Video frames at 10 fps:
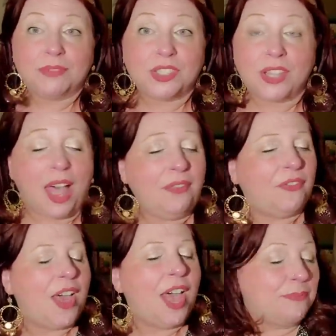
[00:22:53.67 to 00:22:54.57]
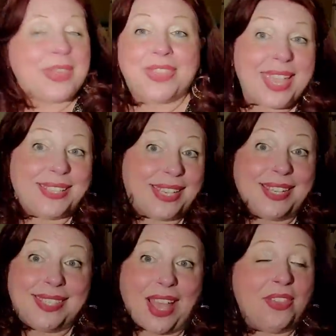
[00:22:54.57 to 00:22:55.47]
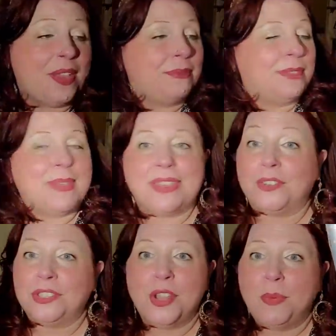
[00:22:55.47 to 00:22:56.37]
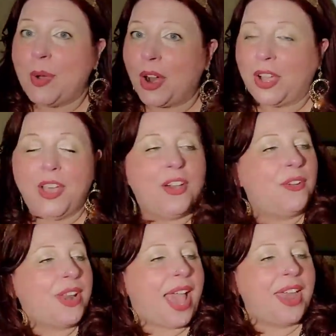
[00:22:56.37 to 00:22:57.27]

stuff but they did sell them to me. There's no barcode.